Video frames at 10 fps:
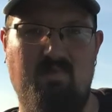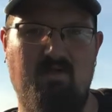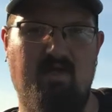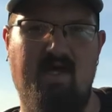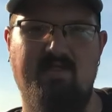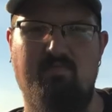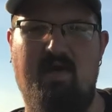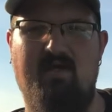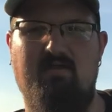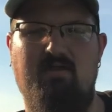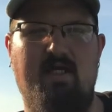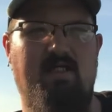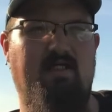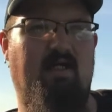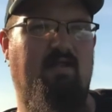The hen's back to laying
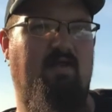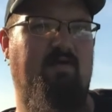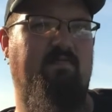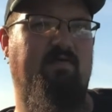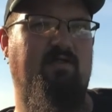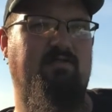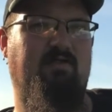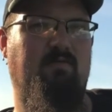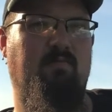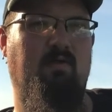again, thankfully, so